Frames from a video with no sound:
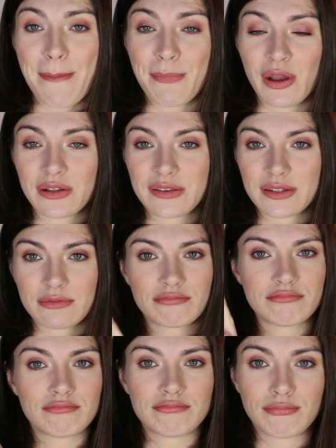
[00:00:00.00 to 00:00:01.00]
But
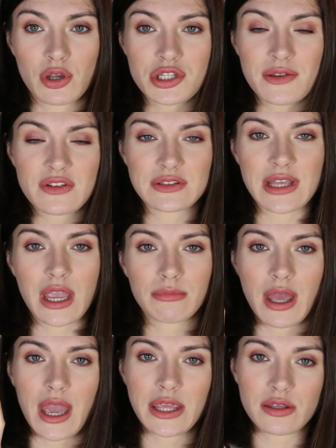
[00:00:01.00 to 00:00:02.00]
most of the
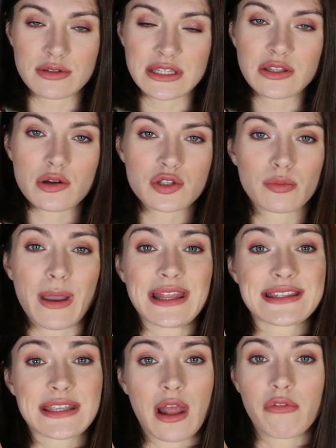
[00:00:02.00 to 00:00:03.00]
time I use it also by
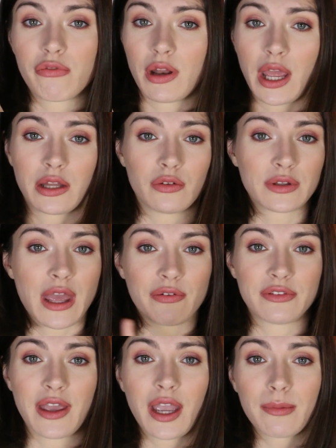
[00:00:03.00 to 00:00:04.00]
itself when I don't
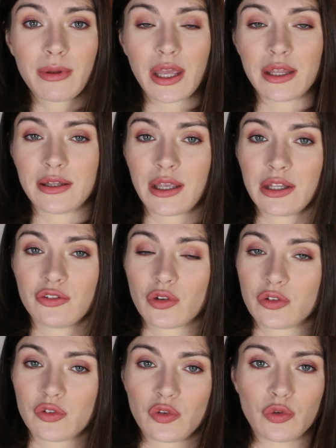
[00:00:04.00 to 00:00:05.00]
have time and I
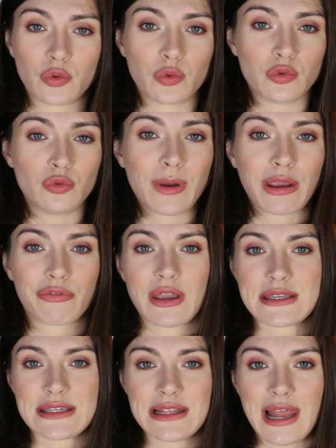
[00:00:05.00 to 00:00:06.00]
just, do my
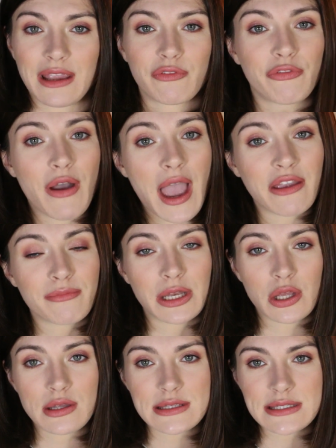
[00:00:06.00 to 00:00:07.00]
face in like 5
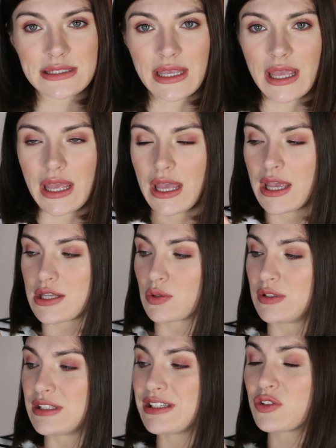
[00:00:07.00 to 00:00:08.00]
minutes.
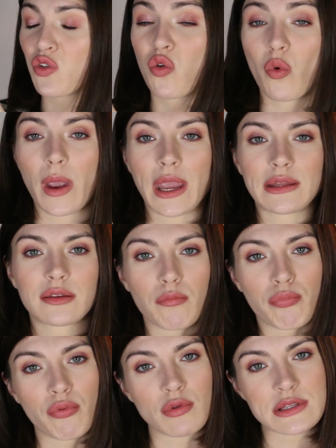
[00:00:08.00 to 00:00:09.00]
So this is a
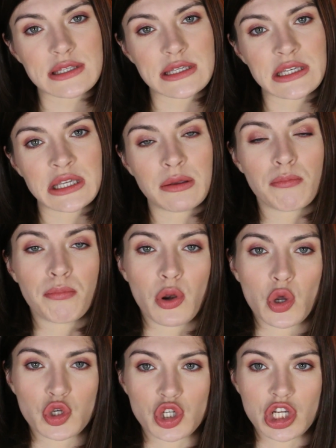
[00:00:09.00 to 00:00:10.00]
great bronzing
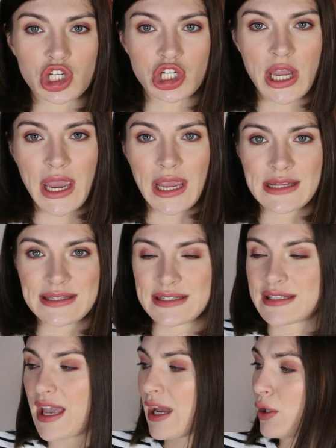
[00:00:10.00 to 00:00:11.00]
blush shade,
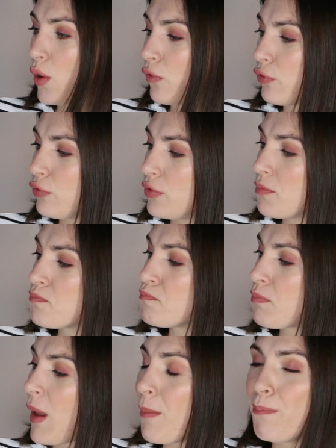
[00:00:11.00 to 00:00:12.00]
this kind of
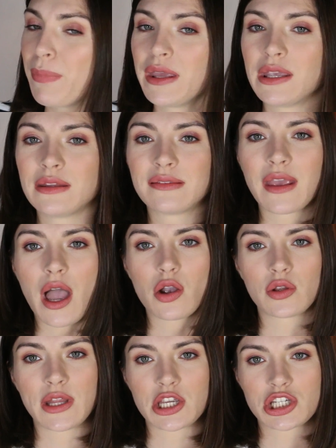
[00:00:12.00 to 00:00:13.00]
pink
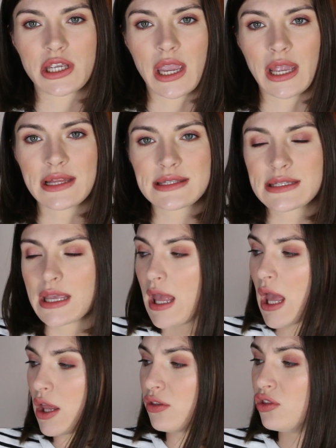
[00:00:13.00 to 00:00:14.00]
terracotta shades,
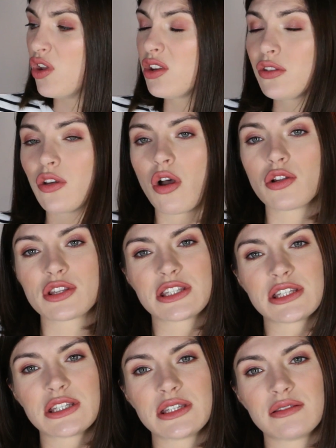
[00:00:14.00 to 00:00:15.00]
more on
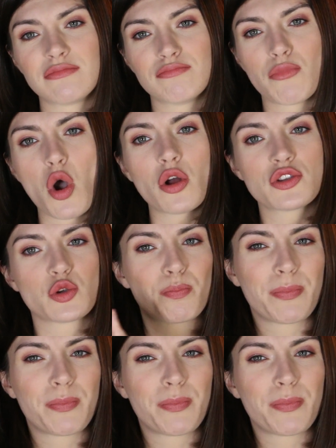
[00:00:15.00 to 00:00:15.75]
the